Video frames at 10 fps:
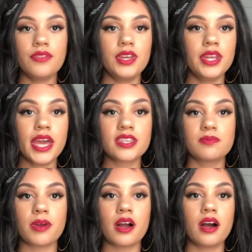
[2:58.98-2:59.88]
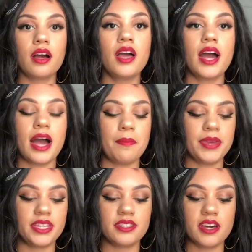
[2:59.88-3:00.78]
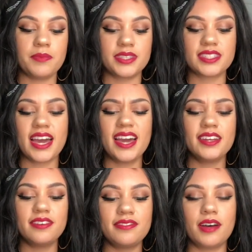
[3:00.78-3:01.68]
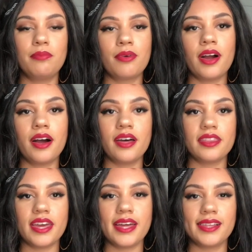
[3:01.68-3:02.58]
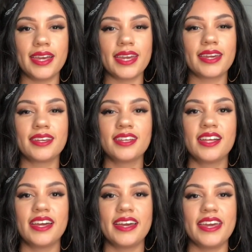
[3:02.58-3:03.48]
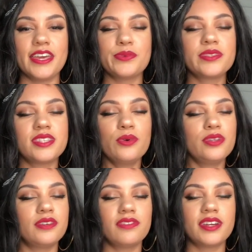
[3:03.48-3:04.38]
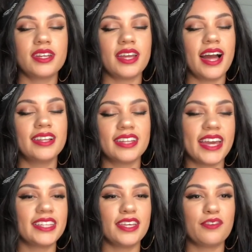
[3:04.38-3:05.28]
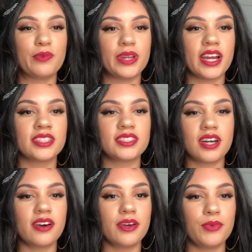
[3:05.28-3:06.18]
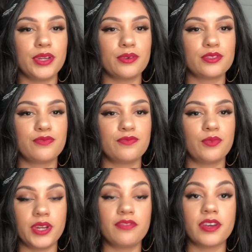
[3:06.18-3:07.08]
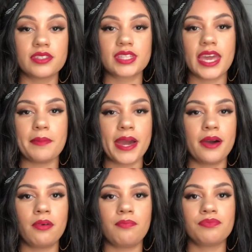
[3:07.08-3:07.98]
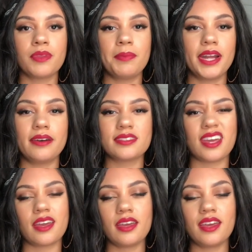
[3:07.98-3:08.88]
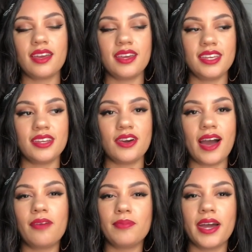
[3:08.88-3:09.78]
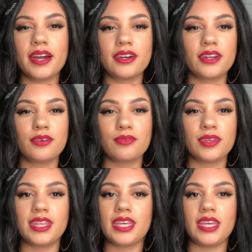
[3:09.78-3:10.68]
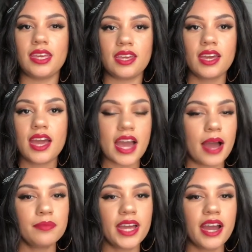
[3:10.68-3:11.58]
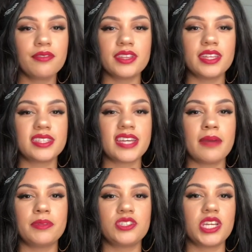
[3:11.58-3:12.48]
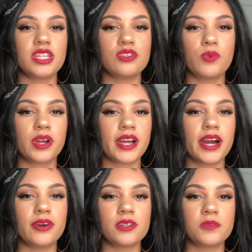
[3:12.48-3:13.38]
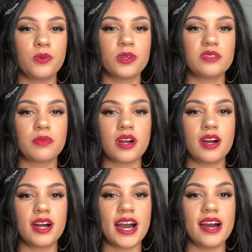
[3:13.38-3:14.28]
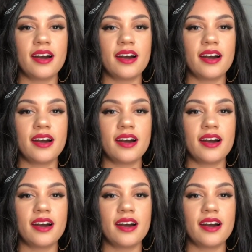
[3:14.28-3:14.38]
The next bra I picked up is kind of a bra that, like, it was so different. I liked it when I saw it when it first came out, but I was like, you know, I'm not really the type of chick to work out in a sports bra.